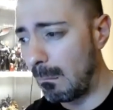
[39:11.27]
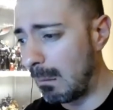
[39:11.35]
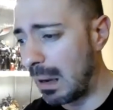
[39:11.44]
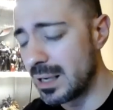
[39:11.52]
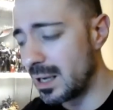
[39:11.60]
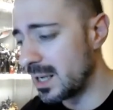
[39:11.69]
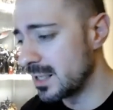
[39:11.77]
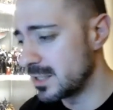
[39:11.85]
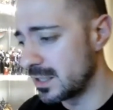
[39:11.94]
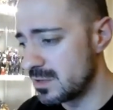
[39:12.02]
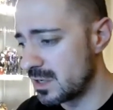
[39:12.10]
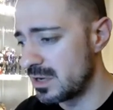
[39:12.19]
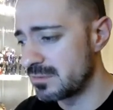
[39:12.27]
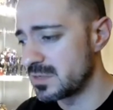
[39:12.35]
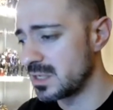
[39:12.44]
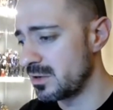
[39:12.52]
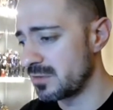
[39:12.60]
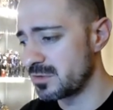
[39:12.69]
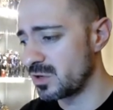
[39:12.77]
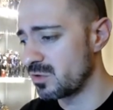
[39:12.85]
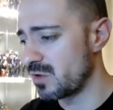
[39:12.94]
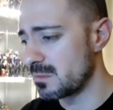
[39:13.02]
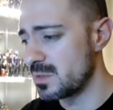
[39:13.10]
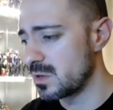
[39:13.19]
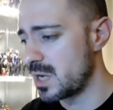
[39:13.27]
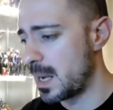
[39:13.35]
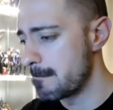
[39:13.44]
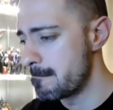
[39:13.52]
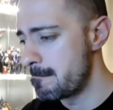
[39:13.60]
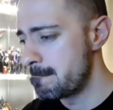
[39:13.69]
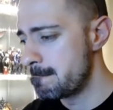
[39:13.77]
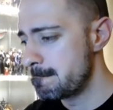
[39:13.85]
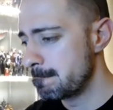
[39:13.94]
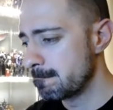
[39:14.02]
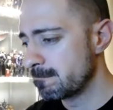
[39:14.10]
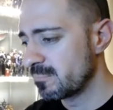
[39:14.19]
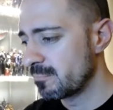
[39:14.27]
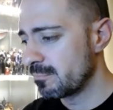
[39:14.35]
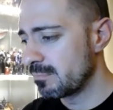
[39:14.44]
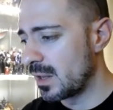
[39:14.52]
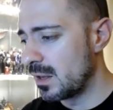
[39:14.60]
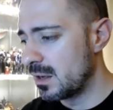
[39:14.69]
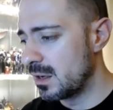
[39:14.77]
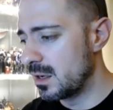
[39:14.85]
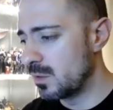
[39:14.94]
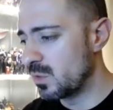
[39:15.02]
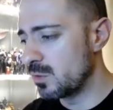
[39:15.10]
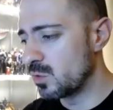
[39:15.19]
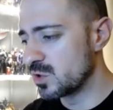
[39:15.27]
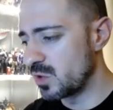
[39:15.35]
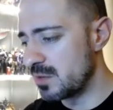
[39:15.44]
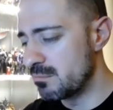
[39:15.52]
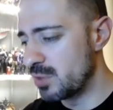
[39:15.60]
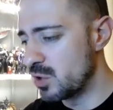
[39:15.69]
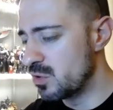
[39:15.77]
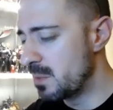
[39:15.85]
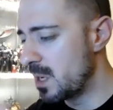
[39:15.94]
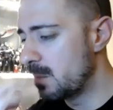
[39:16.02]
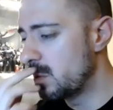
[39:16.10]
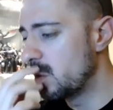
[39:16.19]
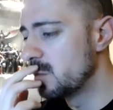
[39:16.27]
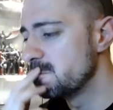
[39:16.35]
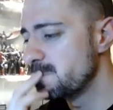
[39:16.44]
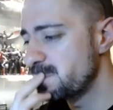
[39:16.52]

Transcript: I don't know. You have to correct me on that. Where he was wearing blue and purple.